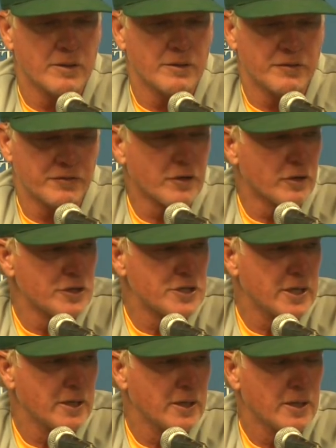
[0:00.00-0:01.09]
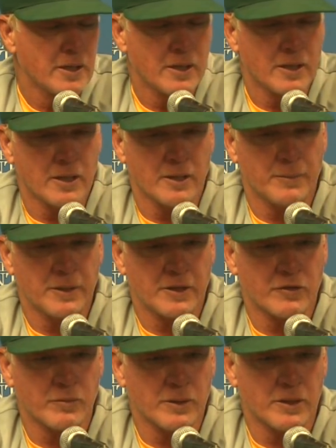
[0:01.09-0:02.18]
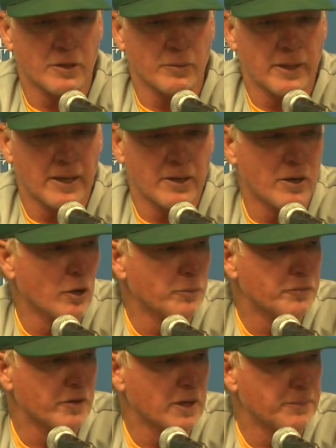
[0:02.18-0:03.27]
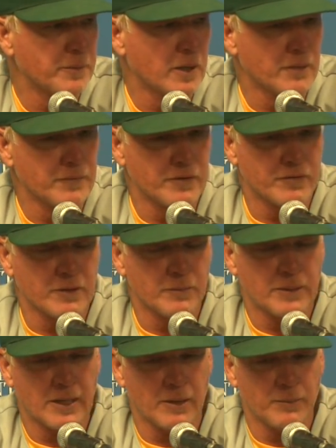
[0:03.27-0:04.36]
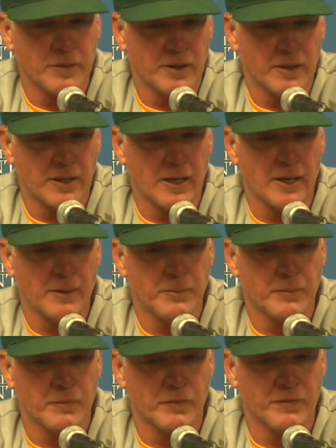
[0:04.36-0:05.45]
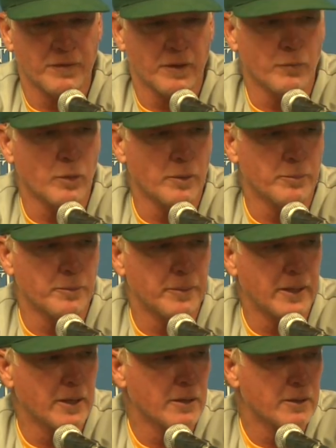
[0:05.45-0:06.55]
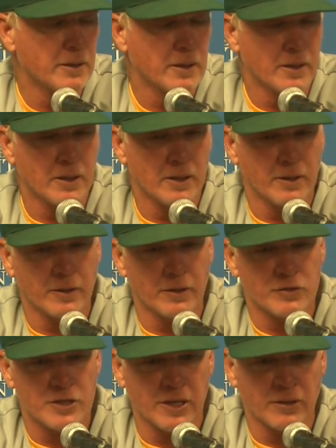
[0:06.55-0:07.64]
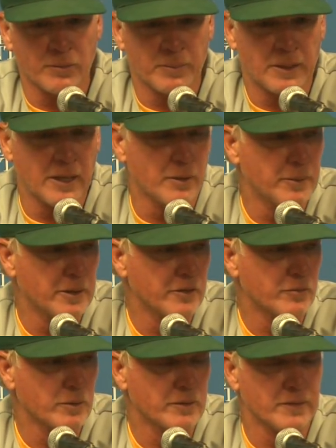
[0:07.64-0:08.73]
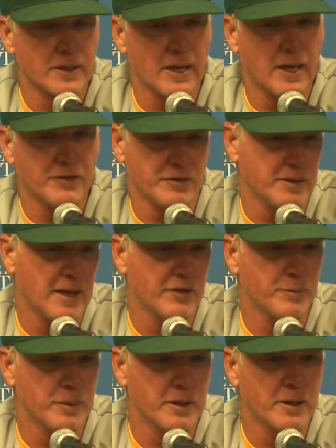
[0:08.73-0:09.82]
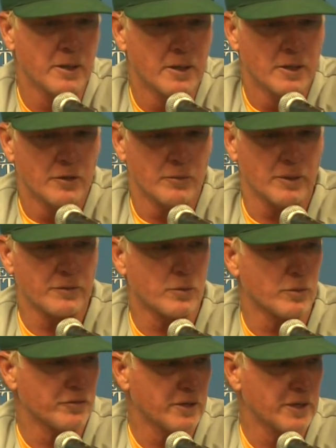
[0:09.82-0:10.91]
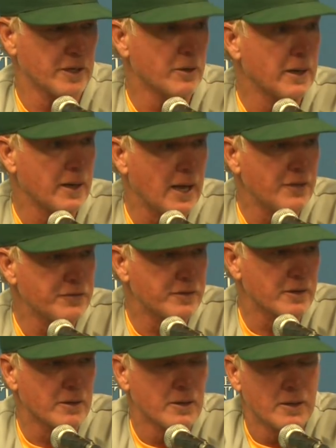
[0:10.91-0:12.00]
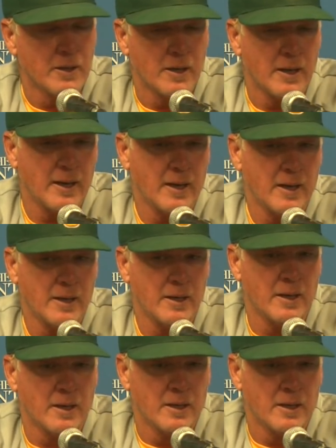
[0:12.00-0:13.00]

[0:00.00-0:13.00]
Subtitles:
discouraging. Because we had our hopes up. Obviously, we came into the game. We felt well prepared. Jacob Candleberry is one of our guys and has been throughout the course of the year and last year. And